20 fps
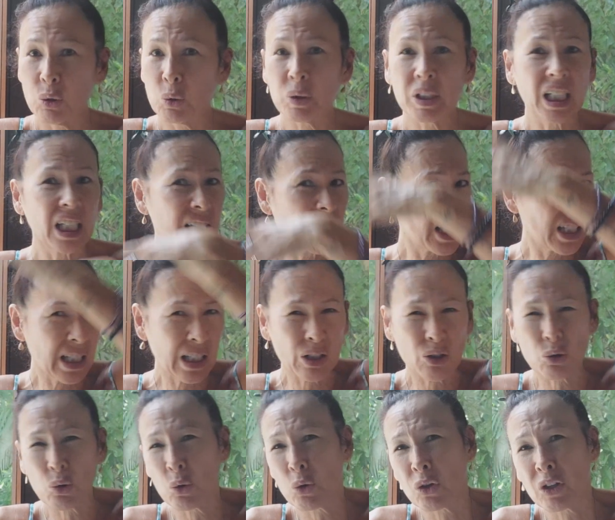all the other
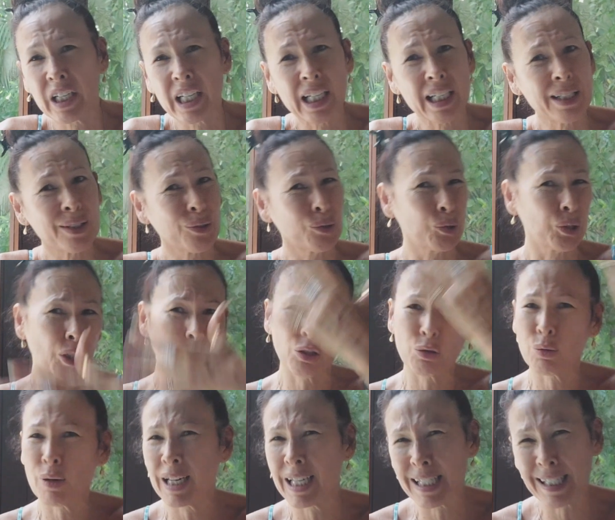stories, all the
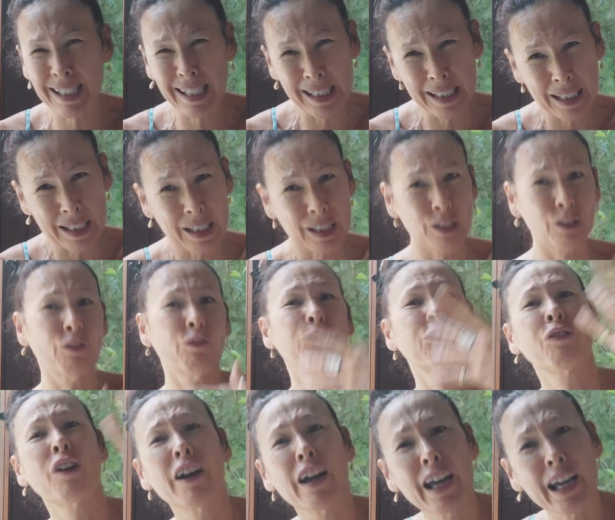craziness, your
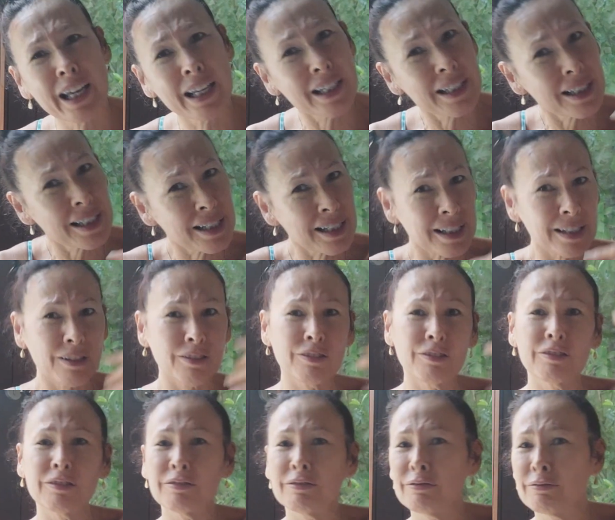friends,
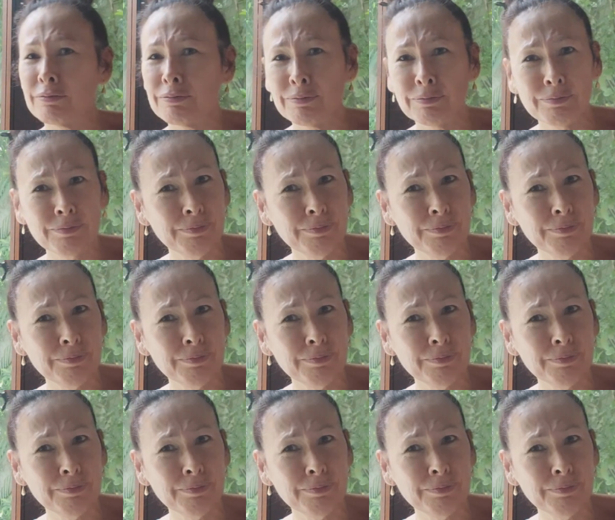your